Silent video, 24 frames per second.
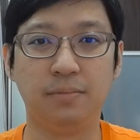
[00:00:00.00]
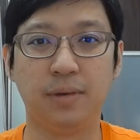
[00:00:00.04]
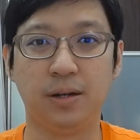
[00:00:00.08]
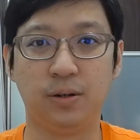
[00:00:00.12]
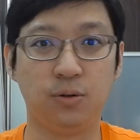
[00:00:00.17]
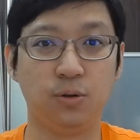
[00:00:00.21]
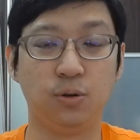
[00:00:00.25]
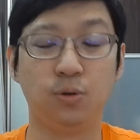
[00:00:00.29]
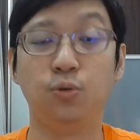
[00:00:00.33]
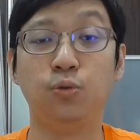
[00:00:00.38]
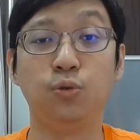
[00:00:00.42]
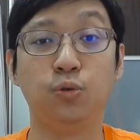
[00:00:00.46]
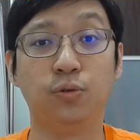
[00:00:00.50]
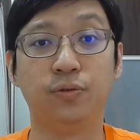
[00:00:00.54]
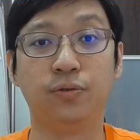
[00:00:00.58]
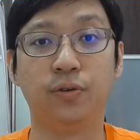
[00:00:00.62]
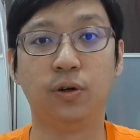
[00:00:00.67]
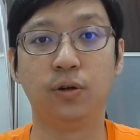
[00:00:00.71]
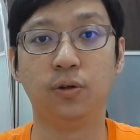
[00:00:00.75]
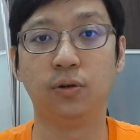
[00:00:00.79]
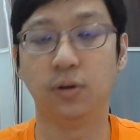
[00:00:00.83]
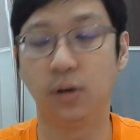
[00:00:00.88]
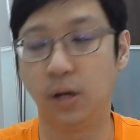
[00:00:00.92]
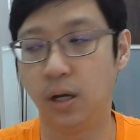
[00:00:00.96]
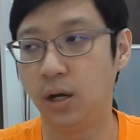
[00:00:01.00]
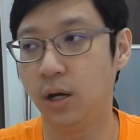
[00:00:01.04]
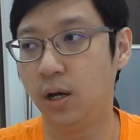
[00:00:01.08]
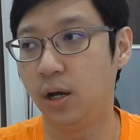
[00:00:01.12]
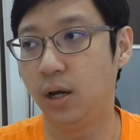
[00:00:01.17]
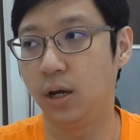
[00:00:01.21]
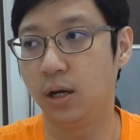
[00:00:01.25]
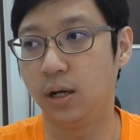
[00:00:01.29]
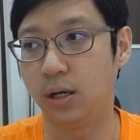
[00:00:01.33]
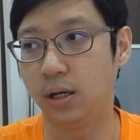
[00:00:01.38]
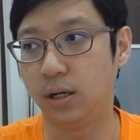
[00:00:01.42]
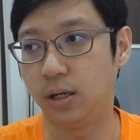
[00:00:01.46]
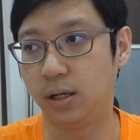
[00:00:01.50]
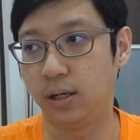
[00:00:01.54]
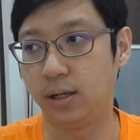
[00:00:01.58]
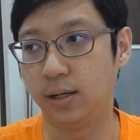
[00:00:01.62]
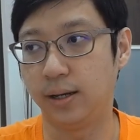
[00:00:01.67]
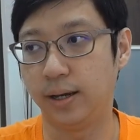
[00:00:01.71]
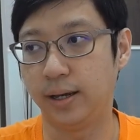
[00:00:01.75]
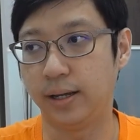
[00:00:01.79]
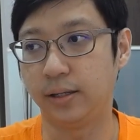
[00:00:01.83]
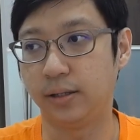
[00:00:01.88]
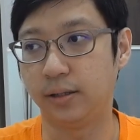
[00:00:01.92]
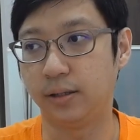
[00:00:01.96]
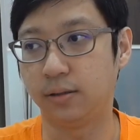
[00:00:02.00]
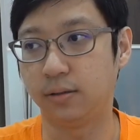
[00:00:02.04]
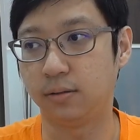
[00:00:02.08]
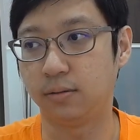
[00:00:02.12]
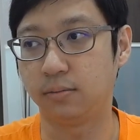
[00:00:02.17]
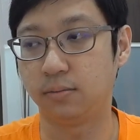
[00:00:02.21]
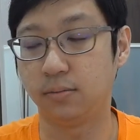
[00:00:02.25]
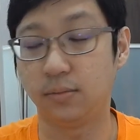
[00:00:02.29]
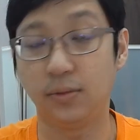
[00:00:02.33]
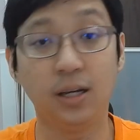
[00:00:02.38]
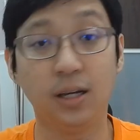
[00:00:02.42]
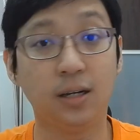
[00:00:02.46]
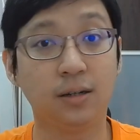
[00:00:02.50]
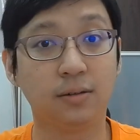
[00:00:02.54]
I don't know who to follow. And yeah,